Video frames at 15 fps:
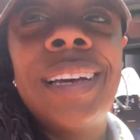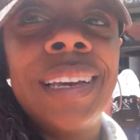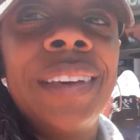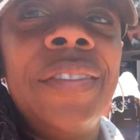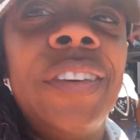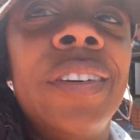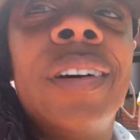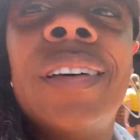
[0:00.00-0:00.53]
I
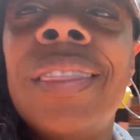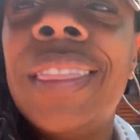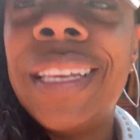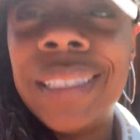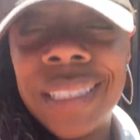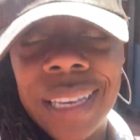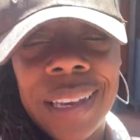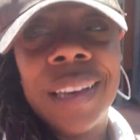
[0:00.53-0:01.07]
give you
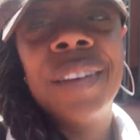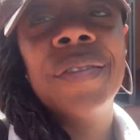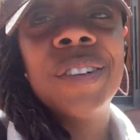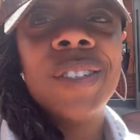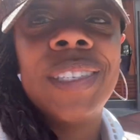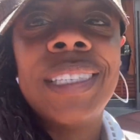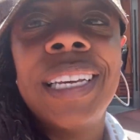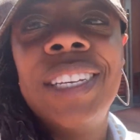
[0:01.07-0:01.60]
authentic
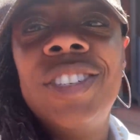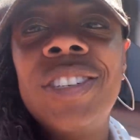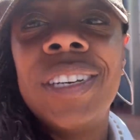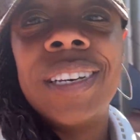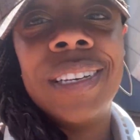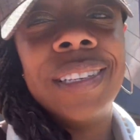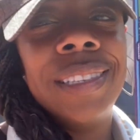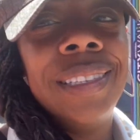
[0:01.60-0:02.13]

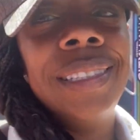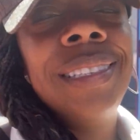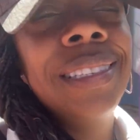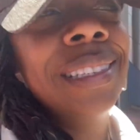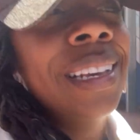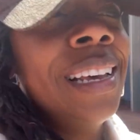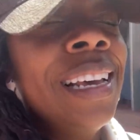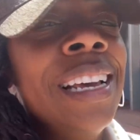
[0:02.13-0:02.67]
conversations,
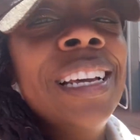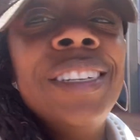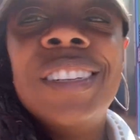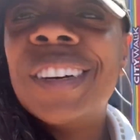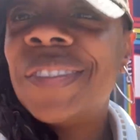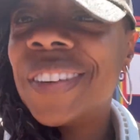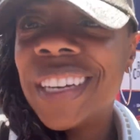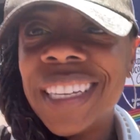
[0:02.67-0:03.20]

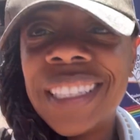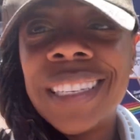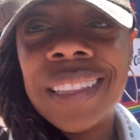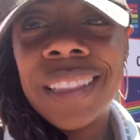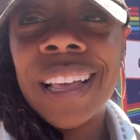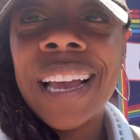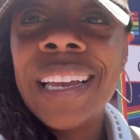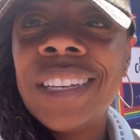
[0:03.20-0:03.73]
don't forget to
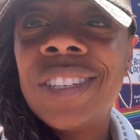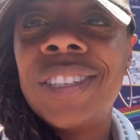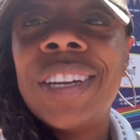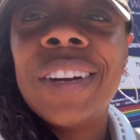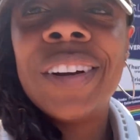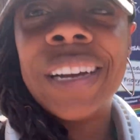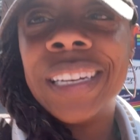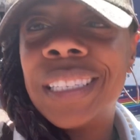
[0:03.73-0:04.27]
like,
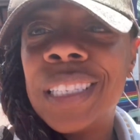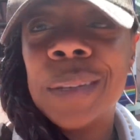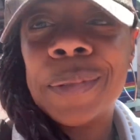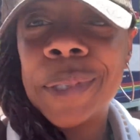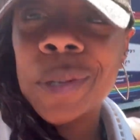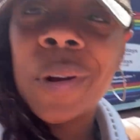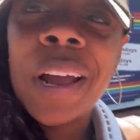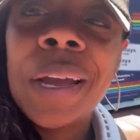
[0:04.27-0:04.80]
share, and
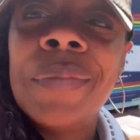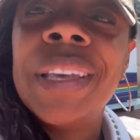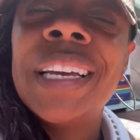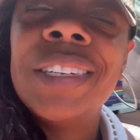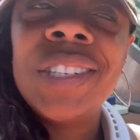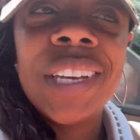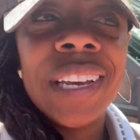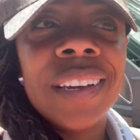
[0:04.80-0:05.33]
subscribe
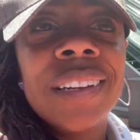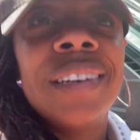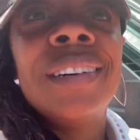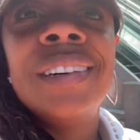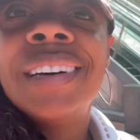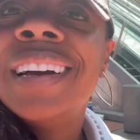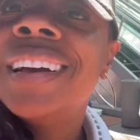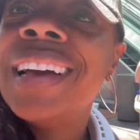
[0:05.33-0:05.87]
that
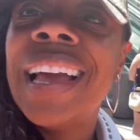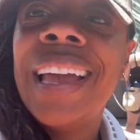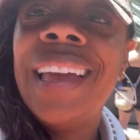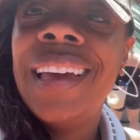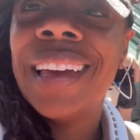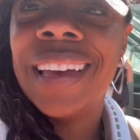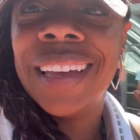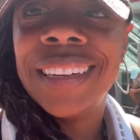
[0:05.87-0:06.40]
channel.
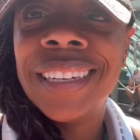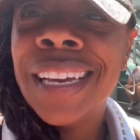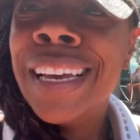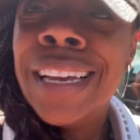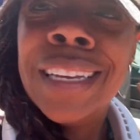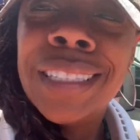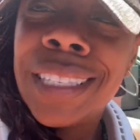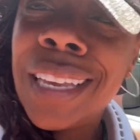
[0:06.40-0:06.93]
And
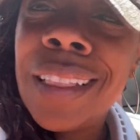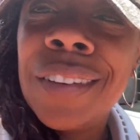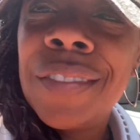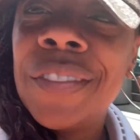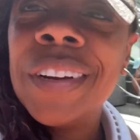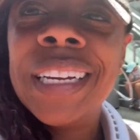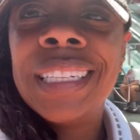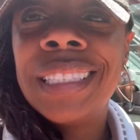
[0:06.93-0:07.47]
tell a
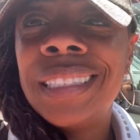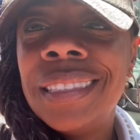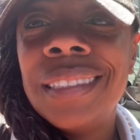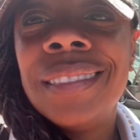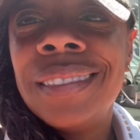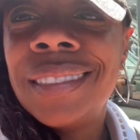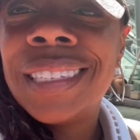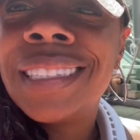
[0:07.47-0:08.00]
friend
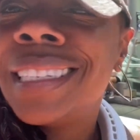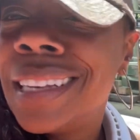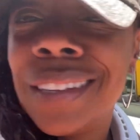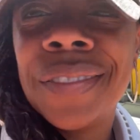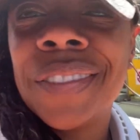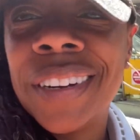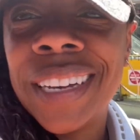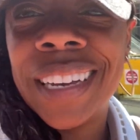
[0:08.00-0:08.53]
to tell a
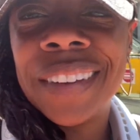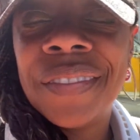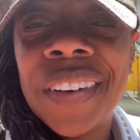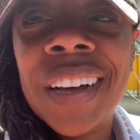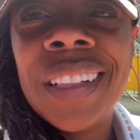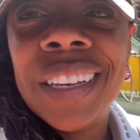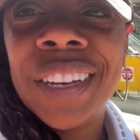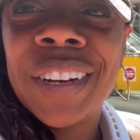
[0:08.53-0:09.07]
friend.
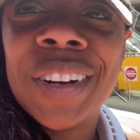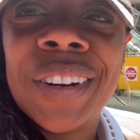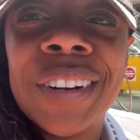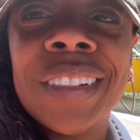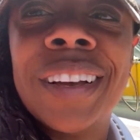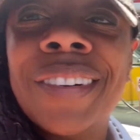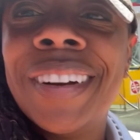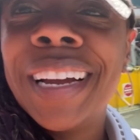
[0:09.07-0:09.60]
Follow your
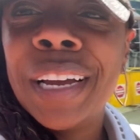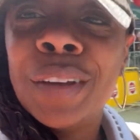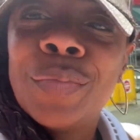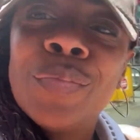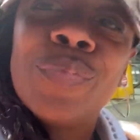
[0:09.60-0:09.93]
girl, all right?